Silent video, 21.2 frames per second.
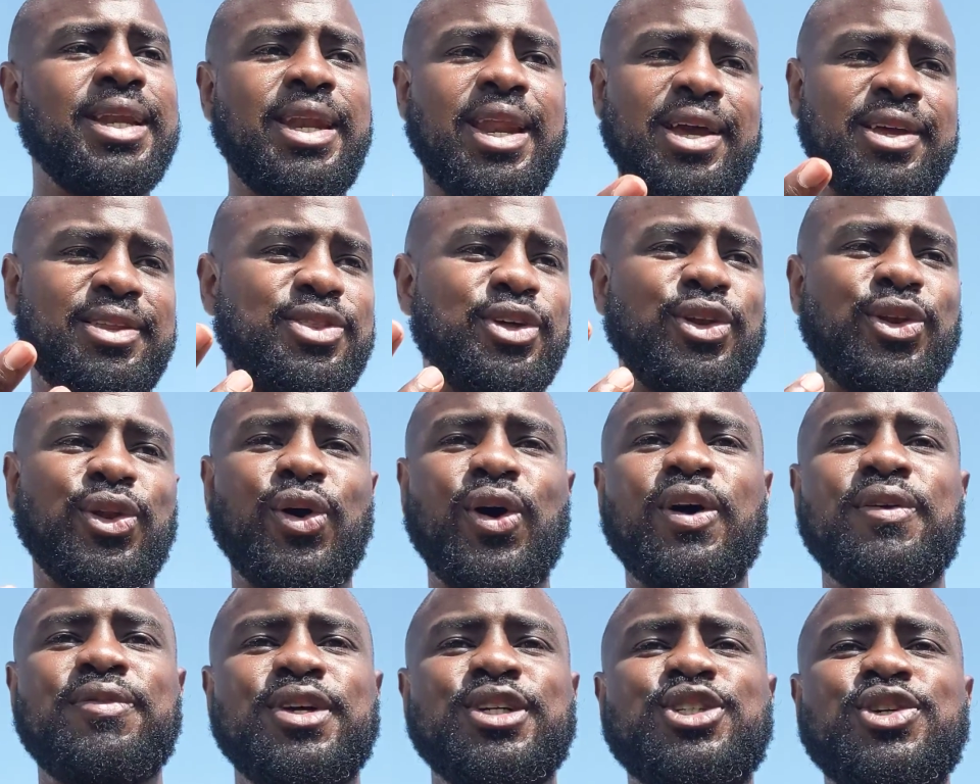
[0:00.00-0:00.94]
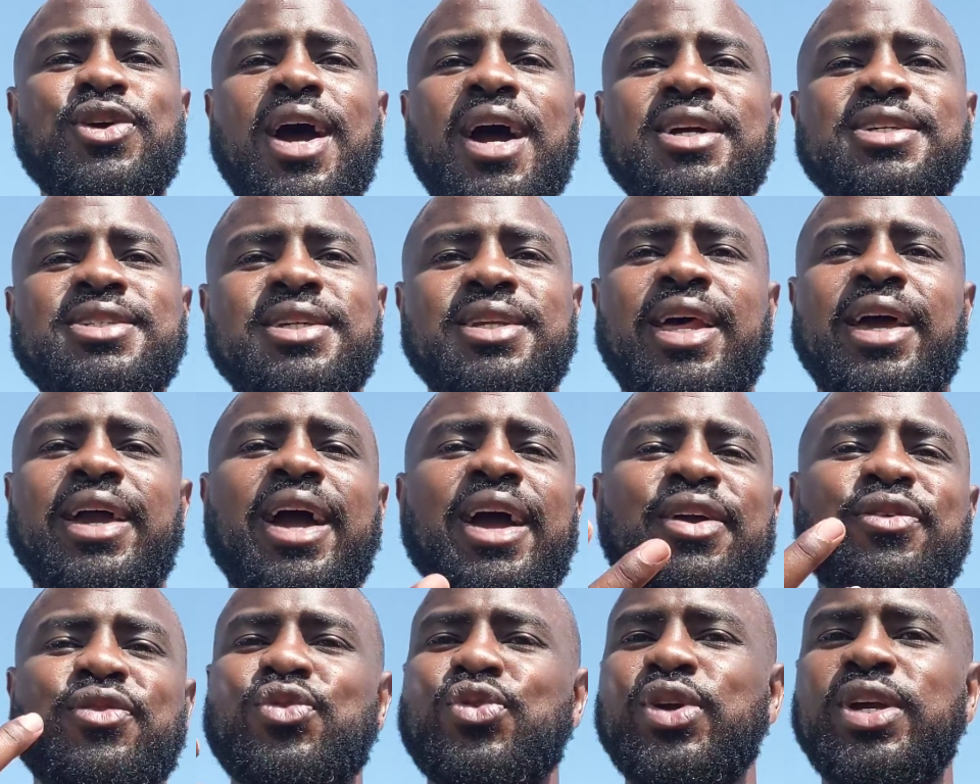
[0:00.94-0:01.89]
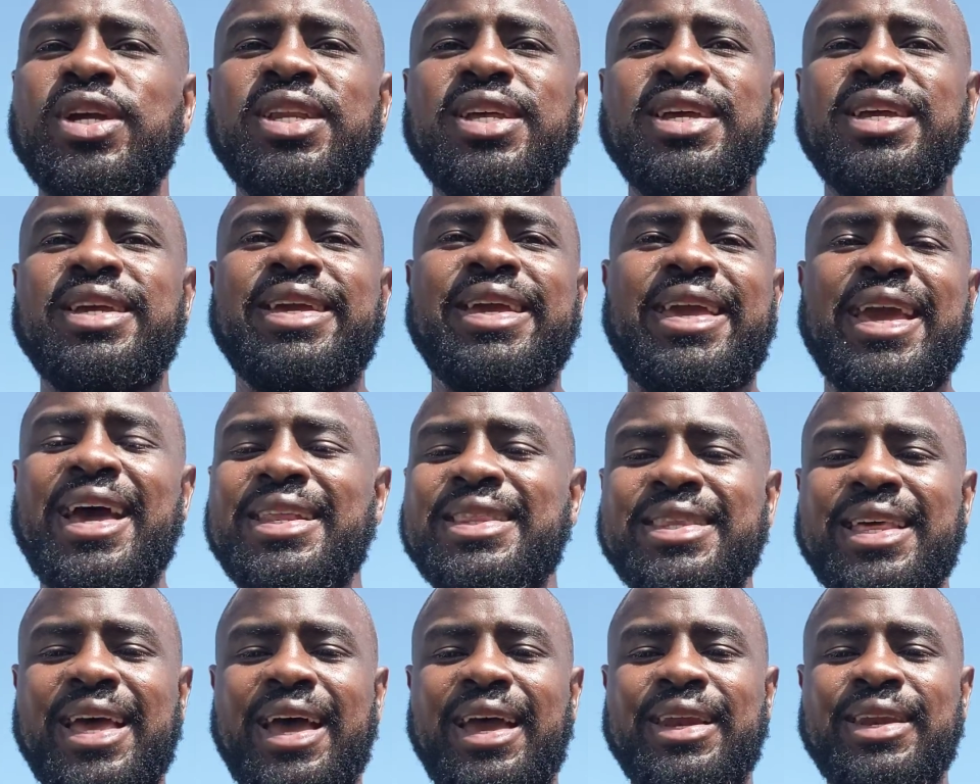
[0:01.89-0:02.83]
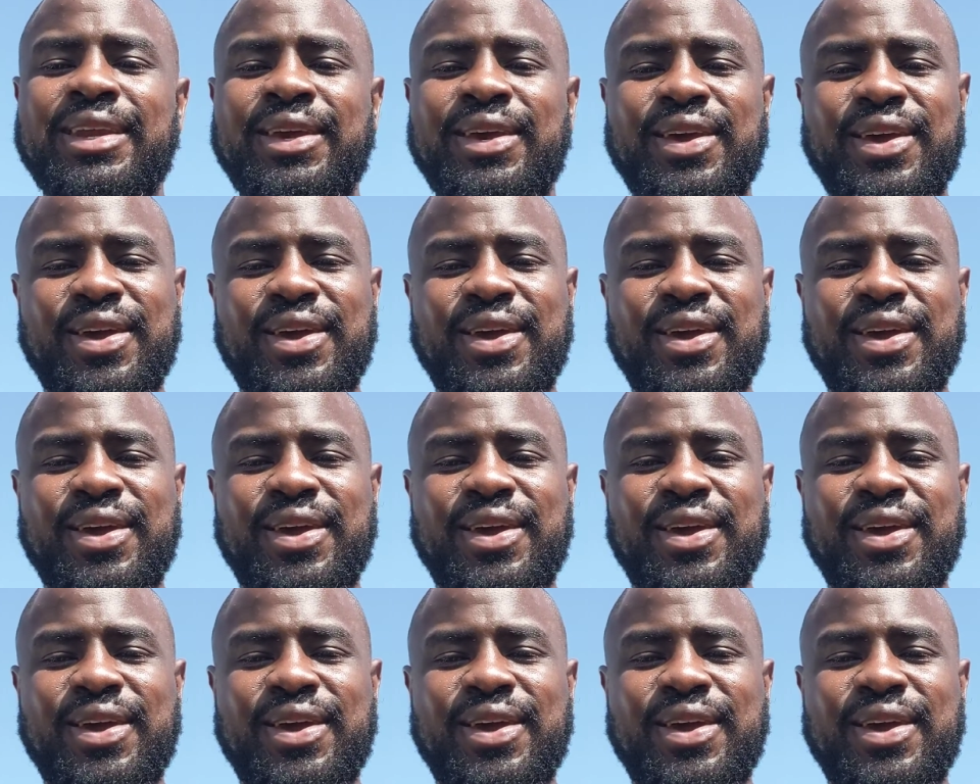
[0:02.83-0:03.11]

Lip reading: like the law of attraction, like I really get that